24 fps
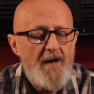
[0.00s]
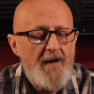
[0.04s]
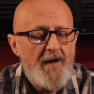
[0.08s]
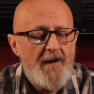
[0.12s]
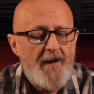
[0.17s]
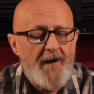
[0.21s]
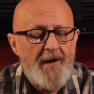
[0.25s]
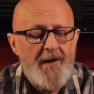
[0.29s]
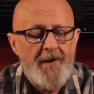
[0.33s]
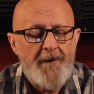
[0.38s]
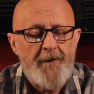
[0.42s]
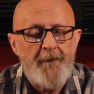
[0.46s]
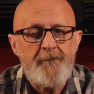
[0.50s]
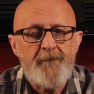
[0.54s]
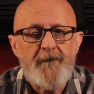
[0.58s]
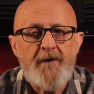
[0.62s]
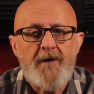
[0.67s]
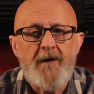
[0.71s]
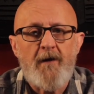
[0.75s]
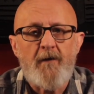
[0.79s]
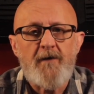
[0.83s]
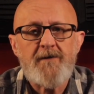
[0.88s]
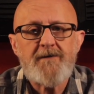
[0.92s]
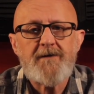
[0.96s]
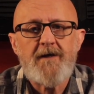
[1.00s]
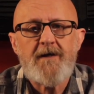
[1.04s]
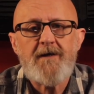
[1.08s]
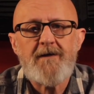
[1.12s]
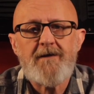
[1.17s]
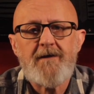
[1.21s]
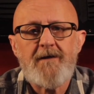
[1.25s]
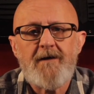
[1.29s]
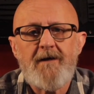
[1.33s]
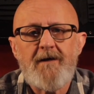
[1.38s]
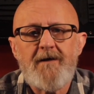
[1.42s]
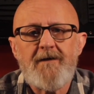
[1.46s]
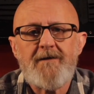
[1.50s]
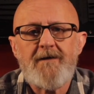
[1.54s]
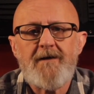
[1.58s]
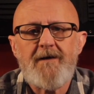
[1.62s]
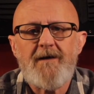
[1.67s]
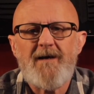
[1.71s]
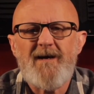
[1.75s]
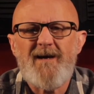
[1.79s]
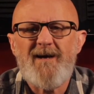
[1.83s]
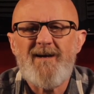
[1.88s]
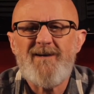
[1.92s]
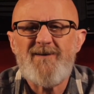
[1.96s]
You know, it
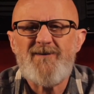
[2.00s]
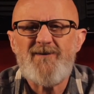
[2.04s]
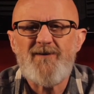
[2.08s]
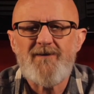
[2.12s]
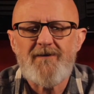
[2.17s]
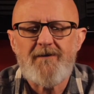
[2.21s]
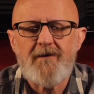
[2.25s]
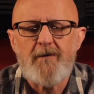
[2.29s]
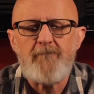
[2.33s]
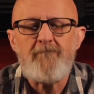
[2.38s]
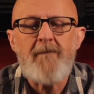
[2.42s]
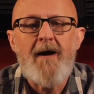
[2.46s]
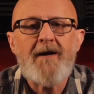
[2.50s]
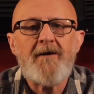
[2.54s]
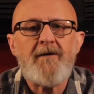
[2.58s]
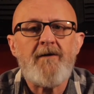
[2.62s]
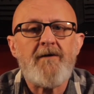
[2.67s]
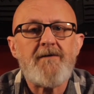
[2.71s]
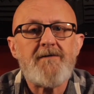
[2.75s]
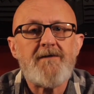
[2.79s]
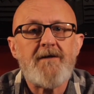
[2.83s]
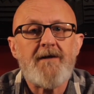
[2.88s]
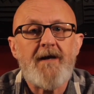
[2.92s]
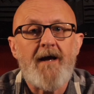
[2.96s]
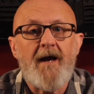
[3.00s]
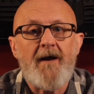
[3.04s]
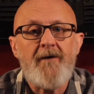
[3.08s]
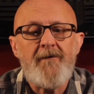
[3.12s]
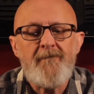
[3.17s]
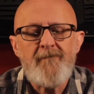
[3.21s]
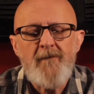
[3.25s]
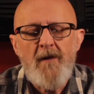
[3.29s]
just magnets again.